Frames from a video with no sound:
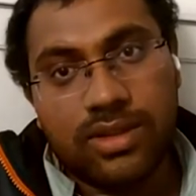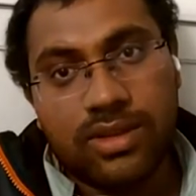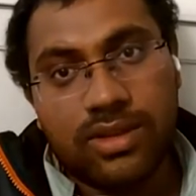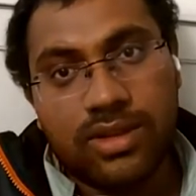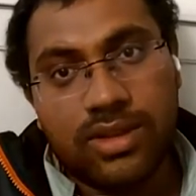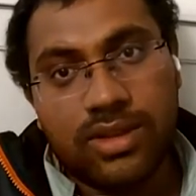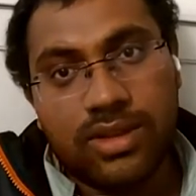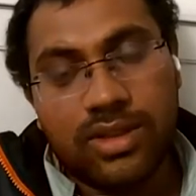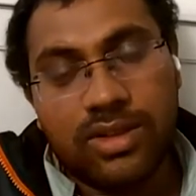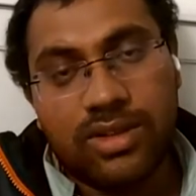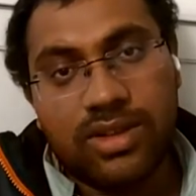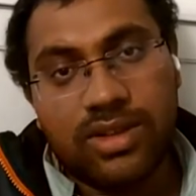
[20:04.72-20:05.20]

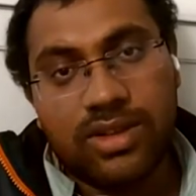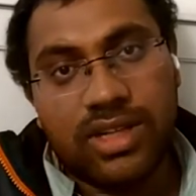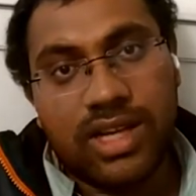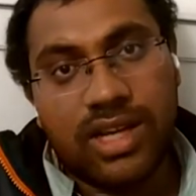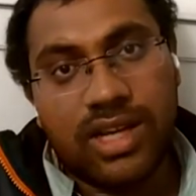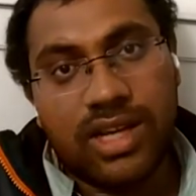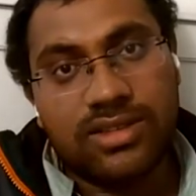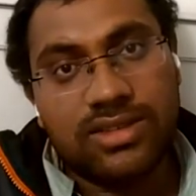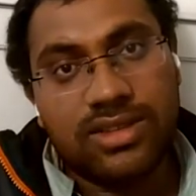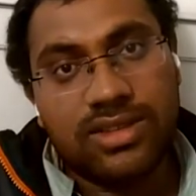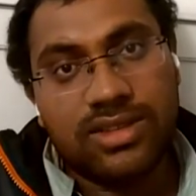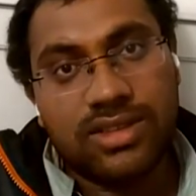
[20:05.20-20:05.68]
you know
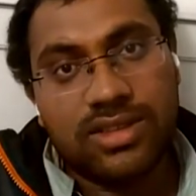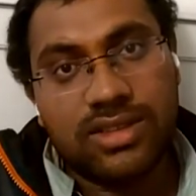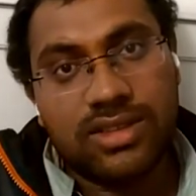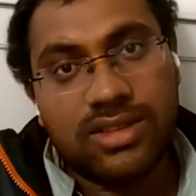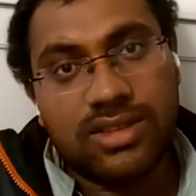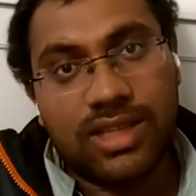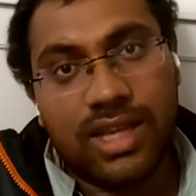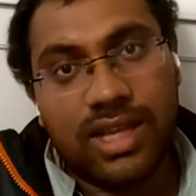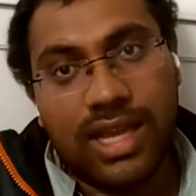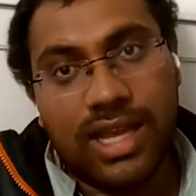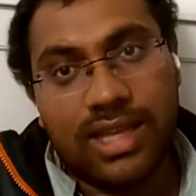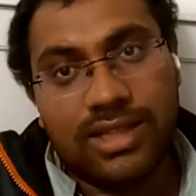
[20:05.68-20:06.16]
tons
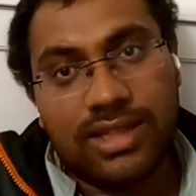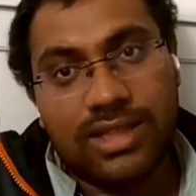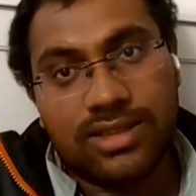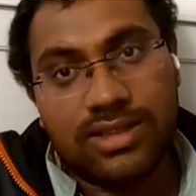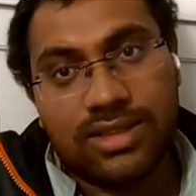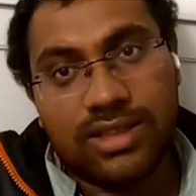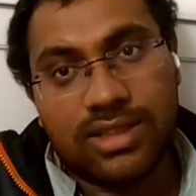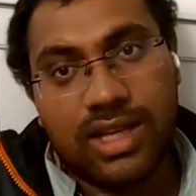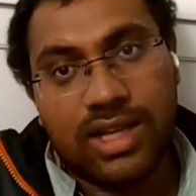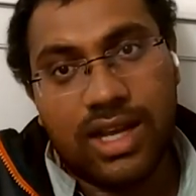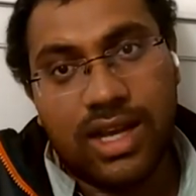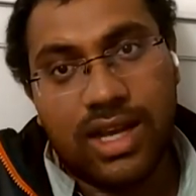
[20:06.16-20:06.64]

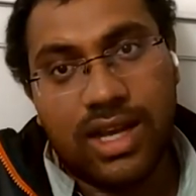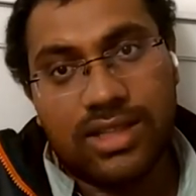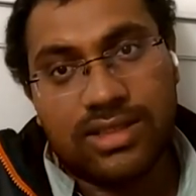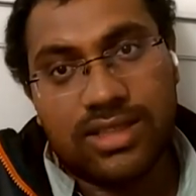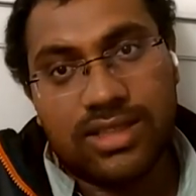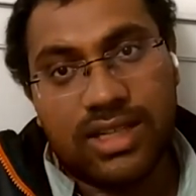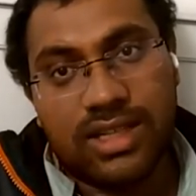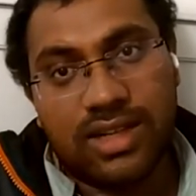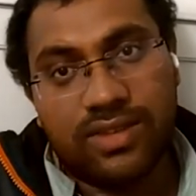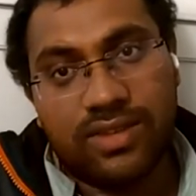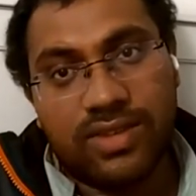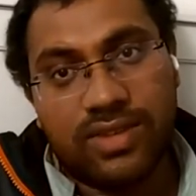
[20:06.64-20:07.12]
as cause
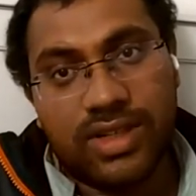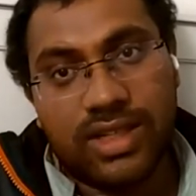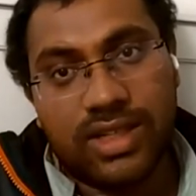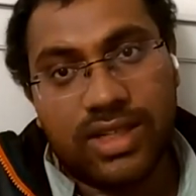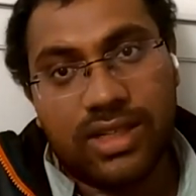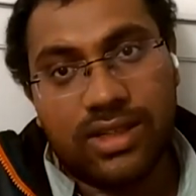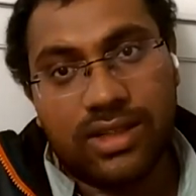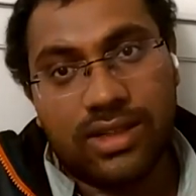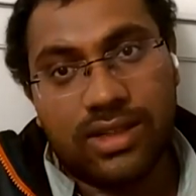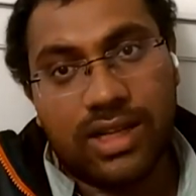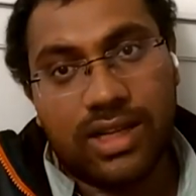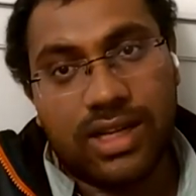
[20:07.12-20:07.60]
and
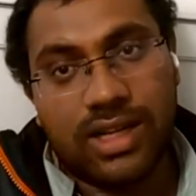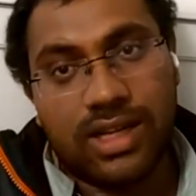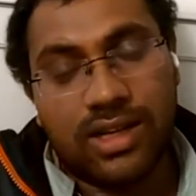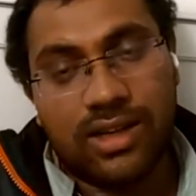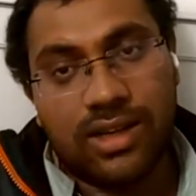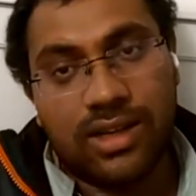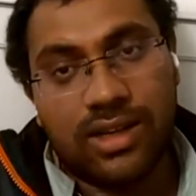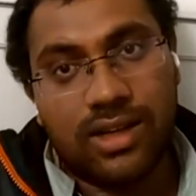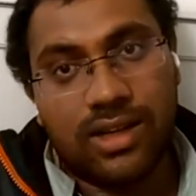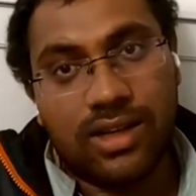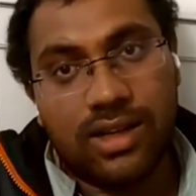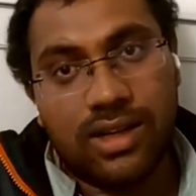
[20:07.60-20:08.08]
effect.
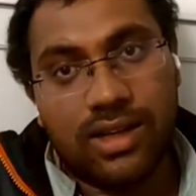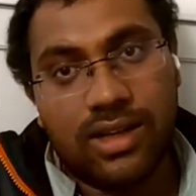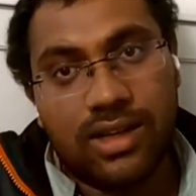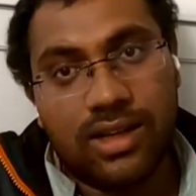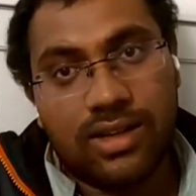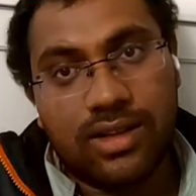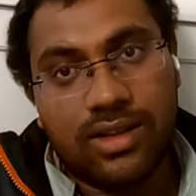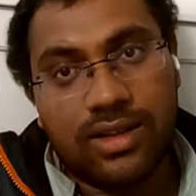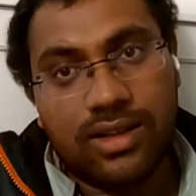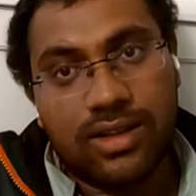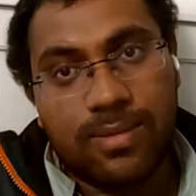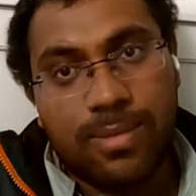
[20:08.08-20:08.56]

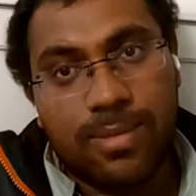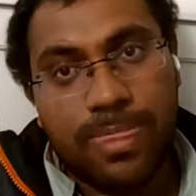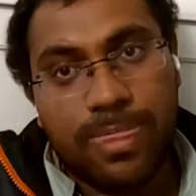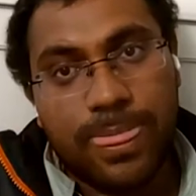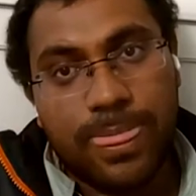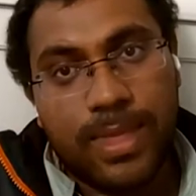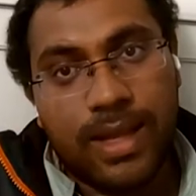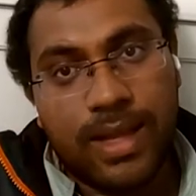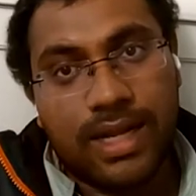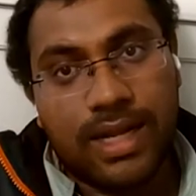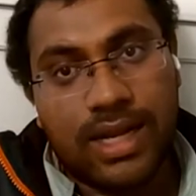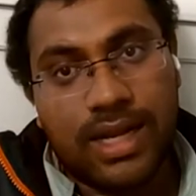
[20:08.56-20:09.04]

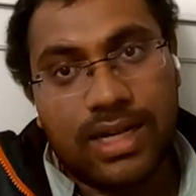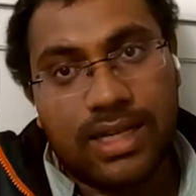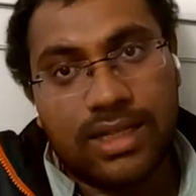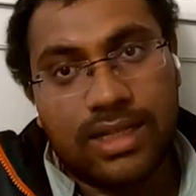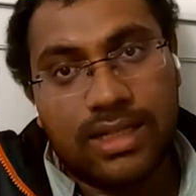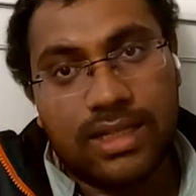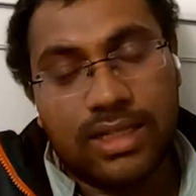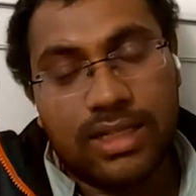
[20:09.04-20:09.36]
That would